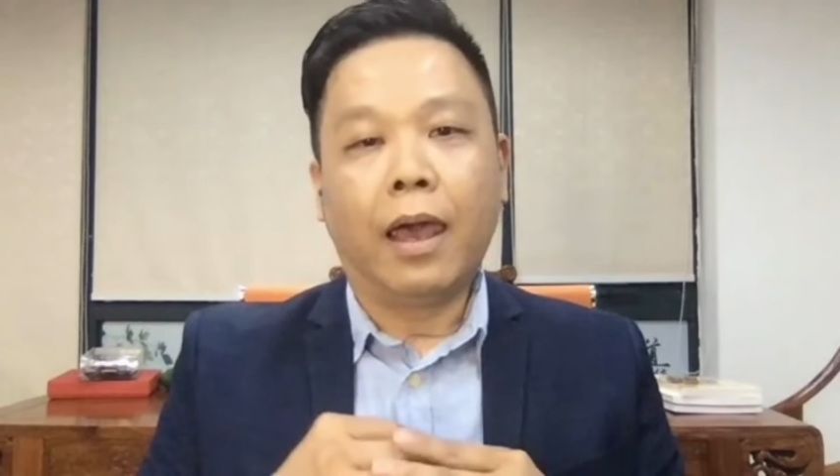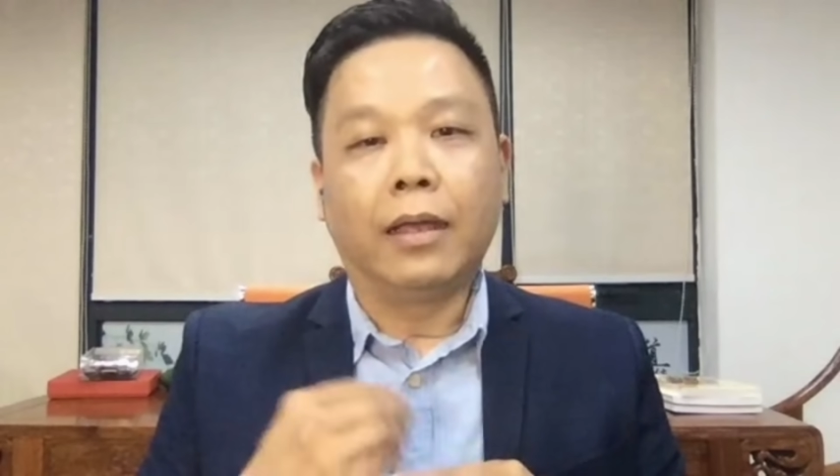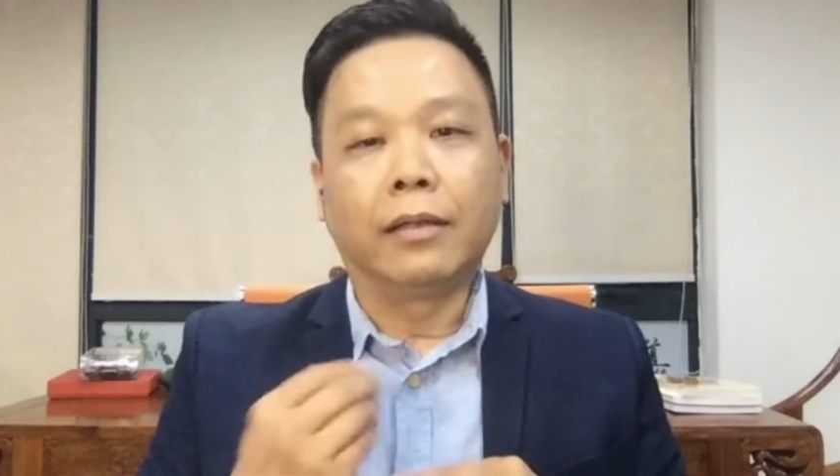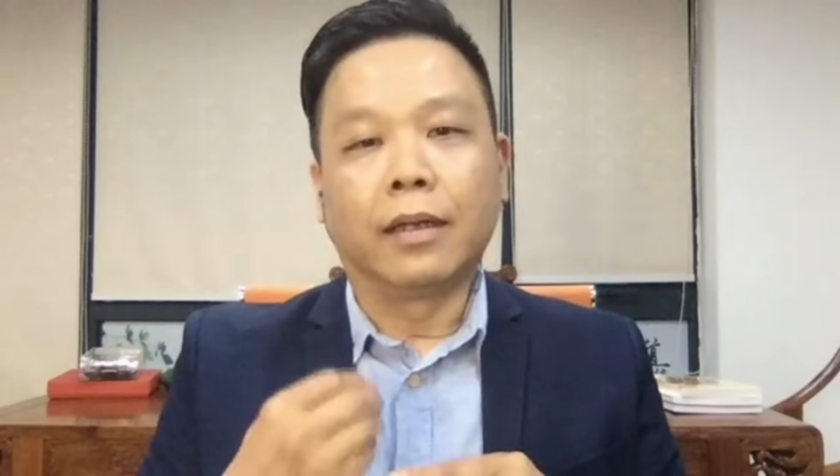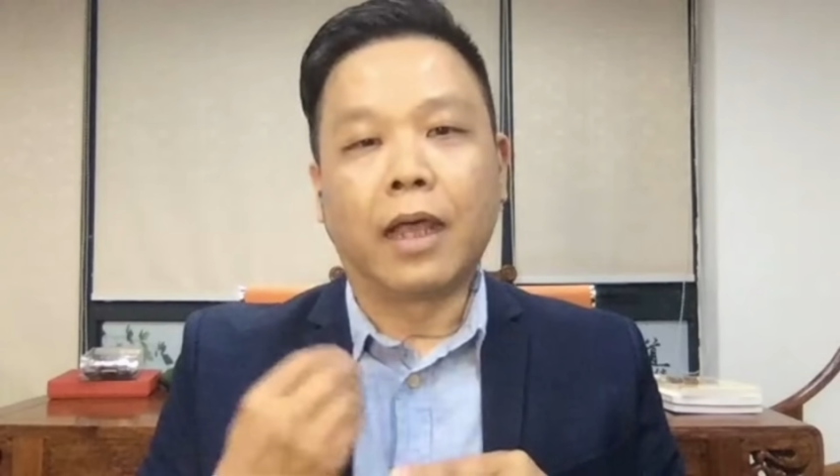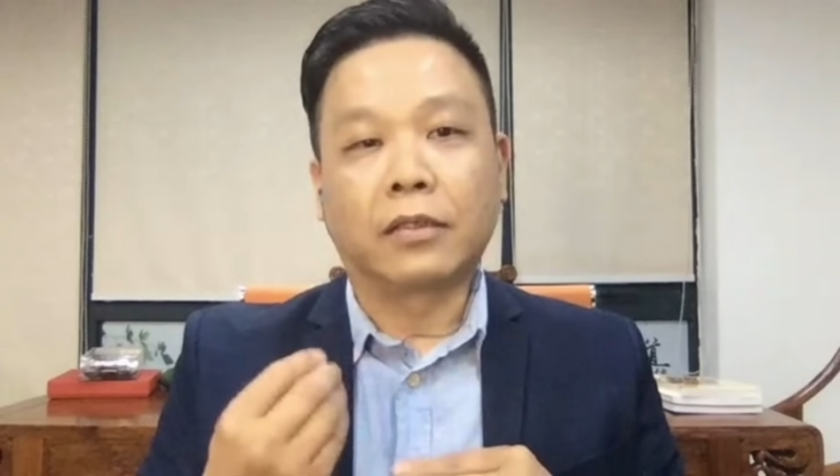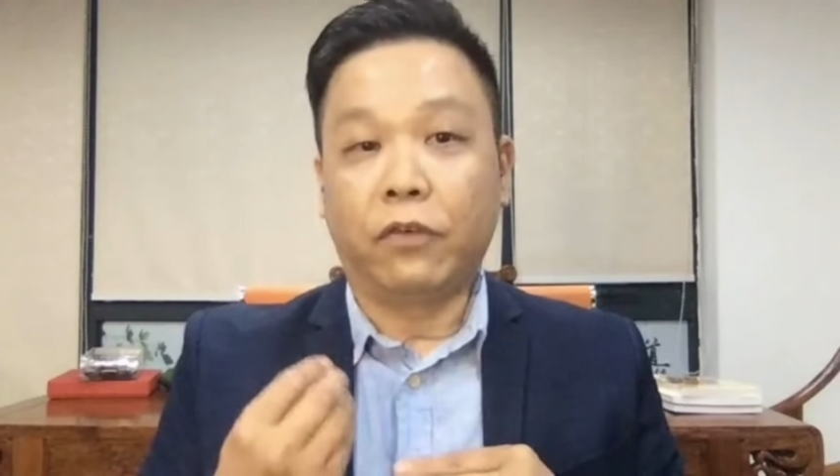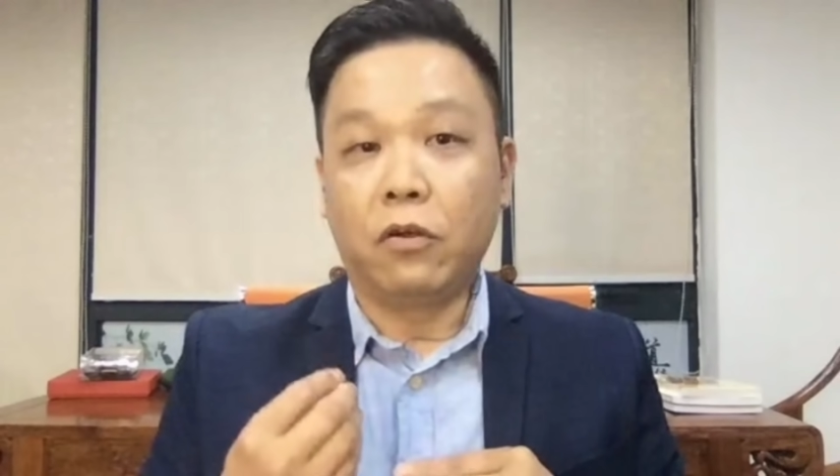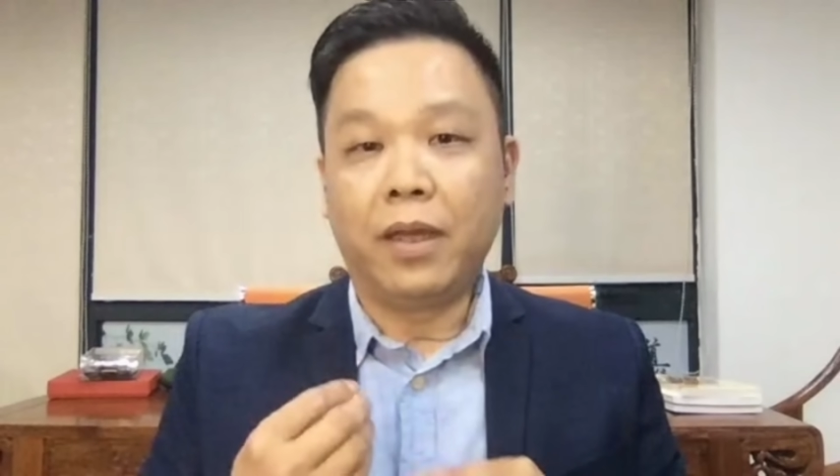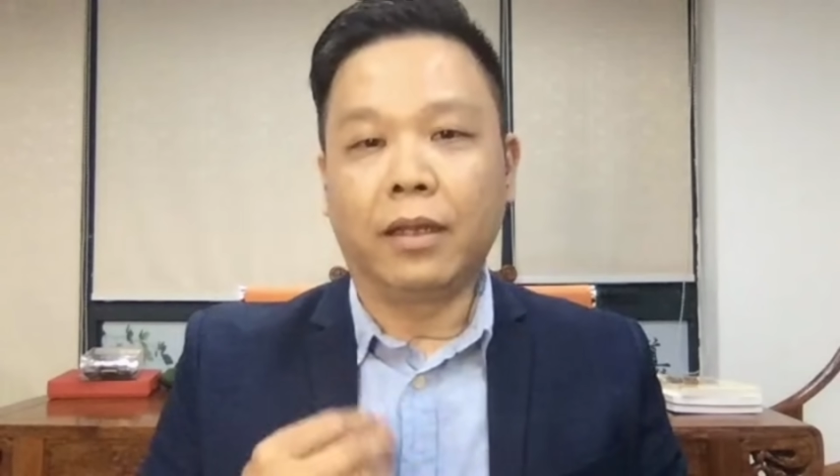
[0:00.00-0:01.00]
in the next
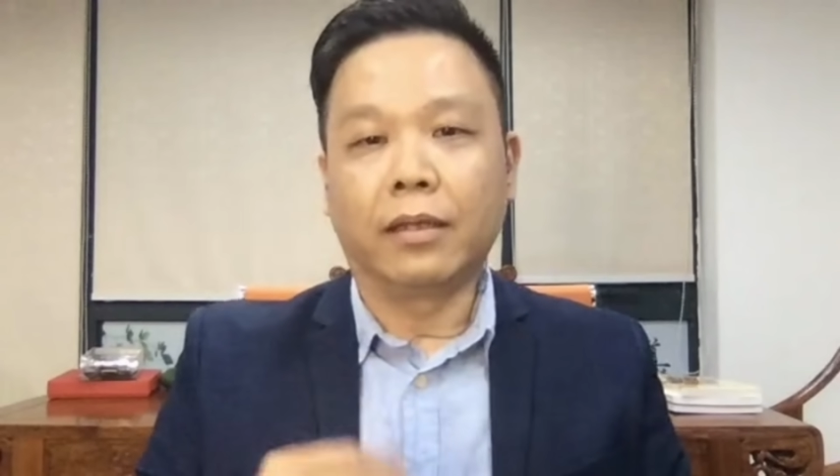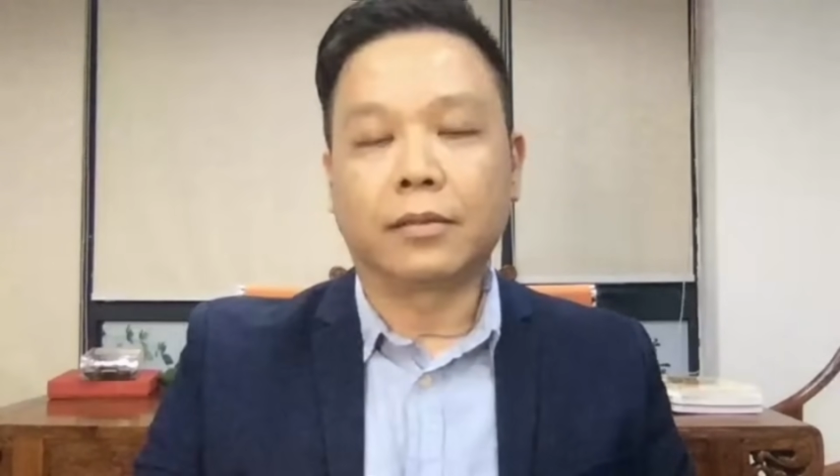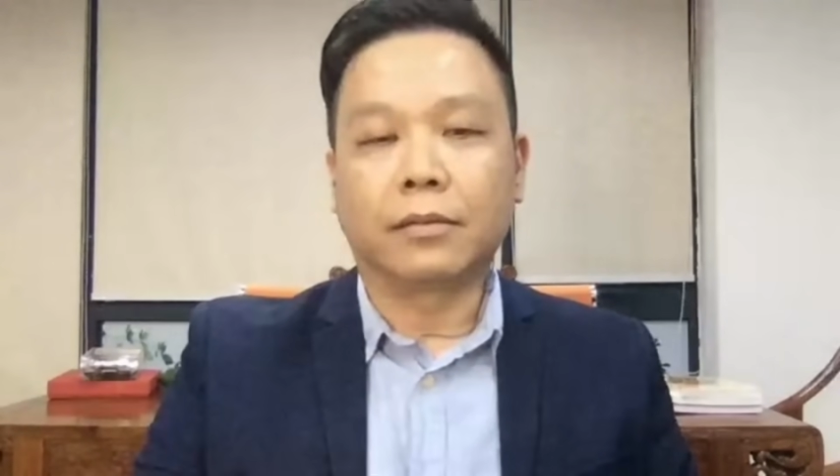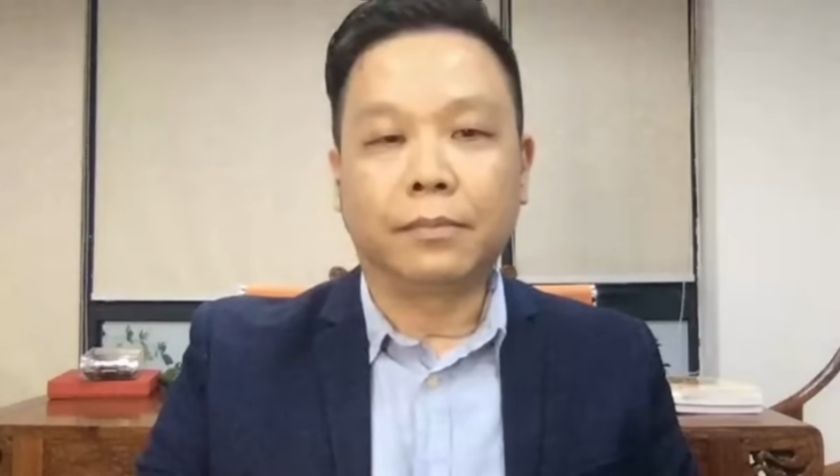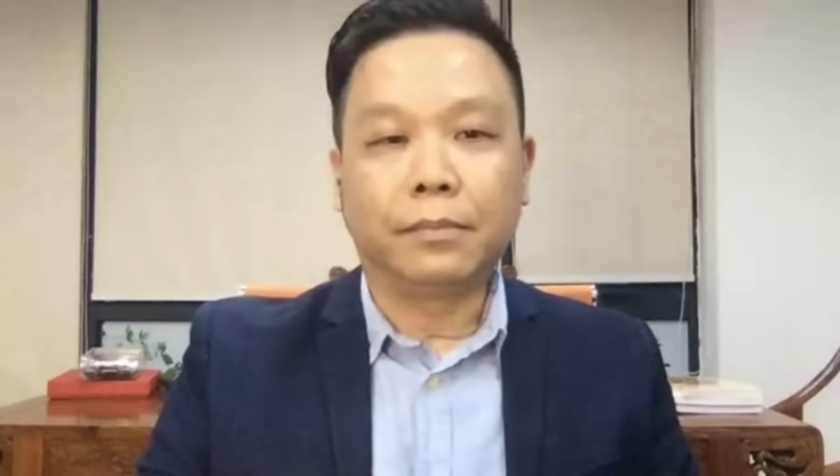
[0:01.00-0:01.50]
few minutes.